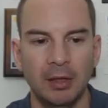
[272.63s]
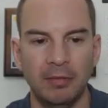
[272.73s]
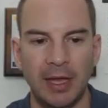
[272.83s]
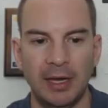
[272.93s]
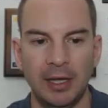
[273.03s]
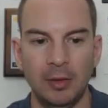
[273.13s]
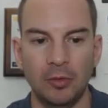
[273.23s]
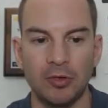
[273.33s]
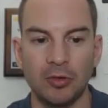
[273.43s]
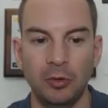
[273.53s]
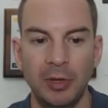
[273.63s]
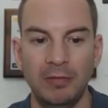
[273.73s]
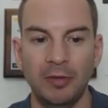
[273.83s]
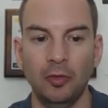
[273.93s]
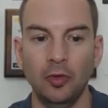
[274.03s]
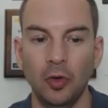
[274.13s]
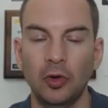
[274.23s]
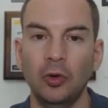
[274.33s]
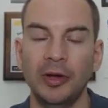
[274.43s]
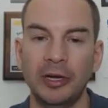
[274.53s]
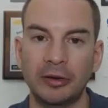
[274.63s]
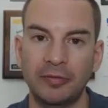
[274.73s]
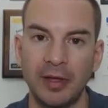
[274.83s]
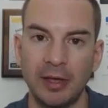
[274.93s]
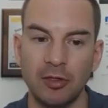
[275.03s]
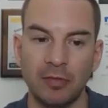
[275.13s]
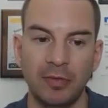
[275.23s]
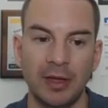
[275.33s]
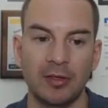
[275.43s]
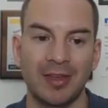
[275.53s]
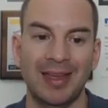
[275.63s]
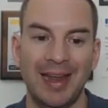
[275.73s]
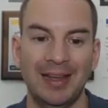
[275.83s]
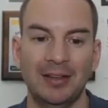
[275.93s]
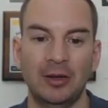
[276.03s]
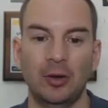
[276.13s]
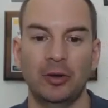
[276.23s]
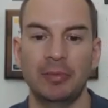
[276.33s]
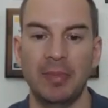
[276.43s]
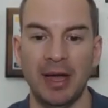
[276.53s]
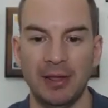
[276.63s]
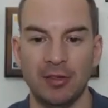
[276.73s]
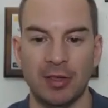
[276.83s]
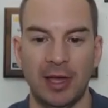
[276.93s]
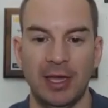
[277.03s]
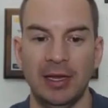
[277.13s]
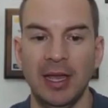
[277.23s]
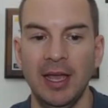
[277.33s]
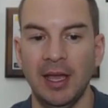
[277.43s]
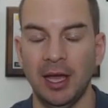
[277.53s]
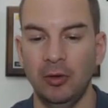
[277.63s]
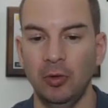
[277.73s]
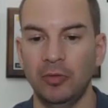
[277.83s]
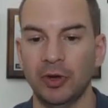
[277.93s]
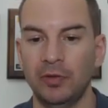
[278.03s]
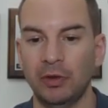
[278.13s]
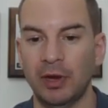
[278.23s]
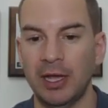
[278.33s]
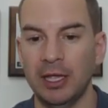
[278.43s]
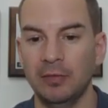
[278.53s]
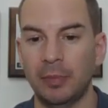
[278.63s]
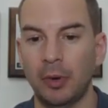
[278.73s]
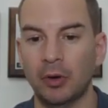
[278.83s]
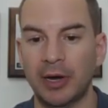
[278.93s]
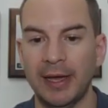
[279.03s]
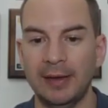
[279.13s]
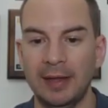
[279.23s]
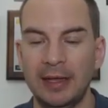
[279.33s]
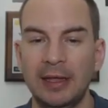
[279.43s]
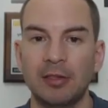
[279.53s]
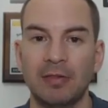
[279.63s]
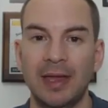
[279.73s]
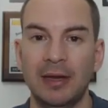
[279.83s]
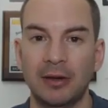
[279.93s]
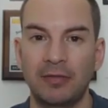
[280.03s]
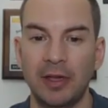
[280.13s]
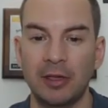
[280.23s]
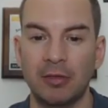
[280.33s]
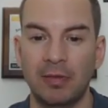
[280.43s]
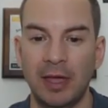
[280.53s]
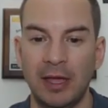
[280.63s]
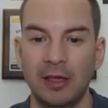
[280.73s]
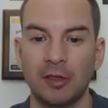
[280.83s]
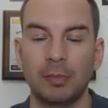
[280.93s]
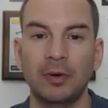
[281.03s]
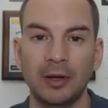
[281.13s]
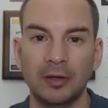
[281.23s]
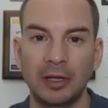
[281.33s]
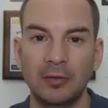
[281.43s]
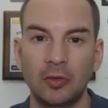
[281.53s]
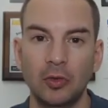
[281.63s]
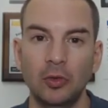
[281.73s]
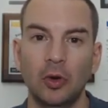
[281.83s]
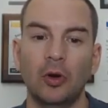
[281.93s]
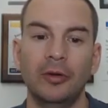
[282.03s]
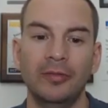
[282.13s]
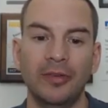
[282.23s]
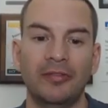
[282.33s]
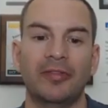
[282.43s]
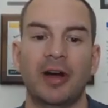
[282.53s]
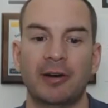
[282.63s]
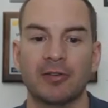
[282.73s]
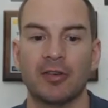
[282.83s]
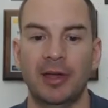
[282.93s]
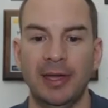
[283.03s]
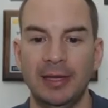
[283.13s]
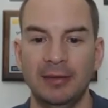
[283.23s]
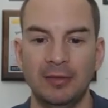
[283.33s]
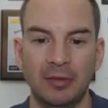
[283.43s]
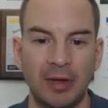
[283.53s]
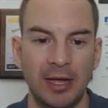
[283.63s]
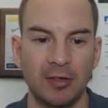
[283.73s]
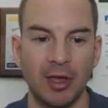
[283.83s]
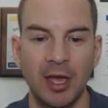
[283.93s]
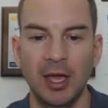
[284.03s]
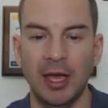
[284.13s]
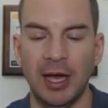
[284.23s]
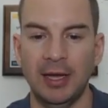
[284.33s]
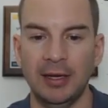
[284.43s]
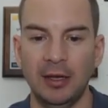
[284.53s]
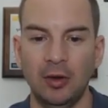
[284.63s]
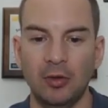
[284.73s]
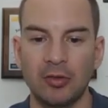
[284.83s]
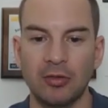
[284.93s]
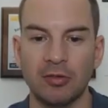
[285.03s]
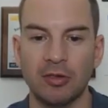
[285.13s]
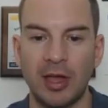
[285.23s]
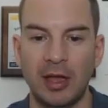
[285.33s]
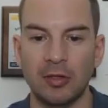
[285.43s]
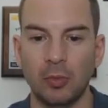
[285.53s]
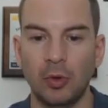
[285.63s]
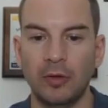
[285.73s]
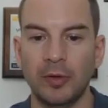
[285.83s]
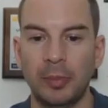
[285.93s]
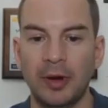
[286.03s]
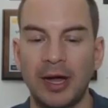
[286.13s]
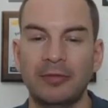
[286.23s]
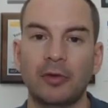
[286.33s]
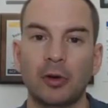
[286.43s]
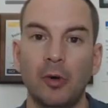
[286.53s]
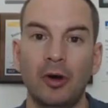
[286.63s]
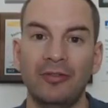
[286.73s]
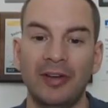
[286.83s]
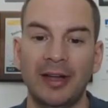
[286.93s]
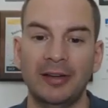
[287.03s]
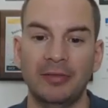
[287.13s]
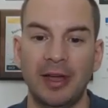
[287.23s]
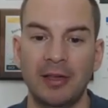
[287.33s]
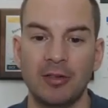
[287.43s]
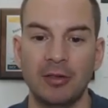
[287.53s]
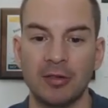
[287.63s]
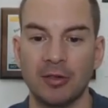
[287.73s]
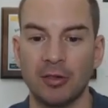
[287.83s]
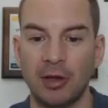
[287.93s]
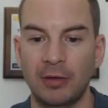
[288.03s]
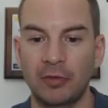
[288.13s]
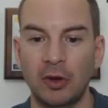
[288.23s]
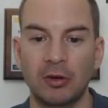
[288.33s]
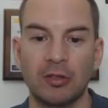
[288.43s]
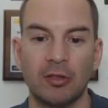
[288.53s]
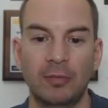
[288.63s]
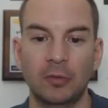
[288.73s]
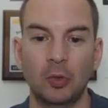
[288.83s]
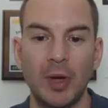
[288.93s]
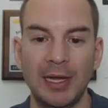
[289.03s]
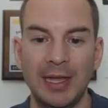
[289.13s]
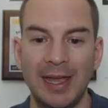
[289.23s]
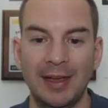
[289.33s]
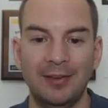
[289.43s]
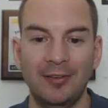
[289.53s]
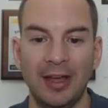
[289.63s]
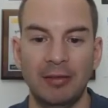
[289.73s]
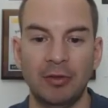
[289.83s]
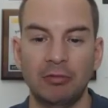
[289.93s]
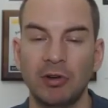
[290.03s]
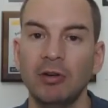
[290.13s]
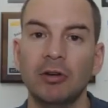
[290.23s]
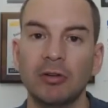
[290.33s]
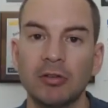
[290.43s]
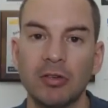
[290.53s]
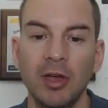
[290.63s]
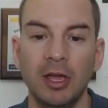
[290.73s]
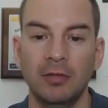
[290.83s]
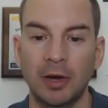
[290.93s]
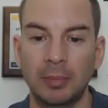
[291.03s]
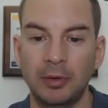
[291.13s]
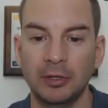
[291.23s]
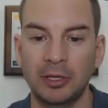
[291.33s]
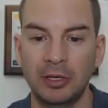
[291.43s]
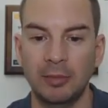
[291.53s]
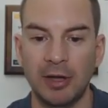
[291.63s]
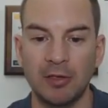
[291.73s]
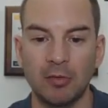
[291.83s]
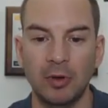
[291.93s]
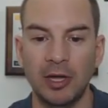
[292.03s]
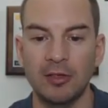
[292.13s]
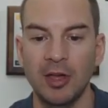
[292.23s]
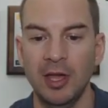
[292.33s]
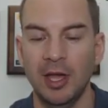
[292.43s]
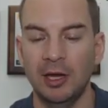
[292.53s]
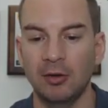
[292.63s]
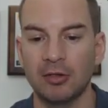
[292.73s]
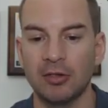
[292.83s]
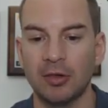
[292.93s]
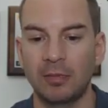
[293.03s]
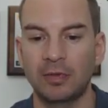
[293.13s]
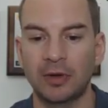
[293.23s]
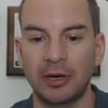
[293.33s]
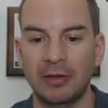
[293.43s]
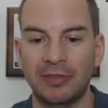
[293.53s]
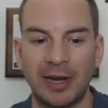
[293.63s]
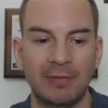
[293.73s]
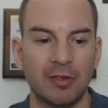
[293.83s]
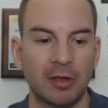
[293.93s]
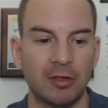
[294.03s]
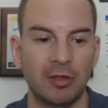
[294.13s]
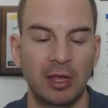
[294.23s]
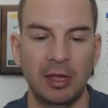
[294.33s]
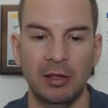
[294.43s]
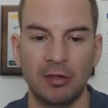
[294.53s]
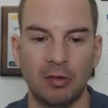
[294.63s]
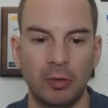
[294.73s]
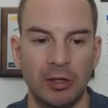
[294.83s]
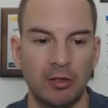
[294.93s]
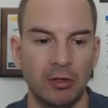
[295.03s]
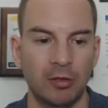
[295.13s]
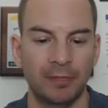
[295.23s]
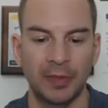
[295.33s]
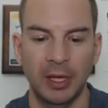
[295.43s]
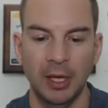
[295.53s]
Then it will show me the local interface that is connected on my side, and over on the right, the port ID is the interface that it is plugged into on the far side device. And it also says what the platform of that device is. So I've got some 2811 routers that are plugged into my switch, and also some 3560 switches.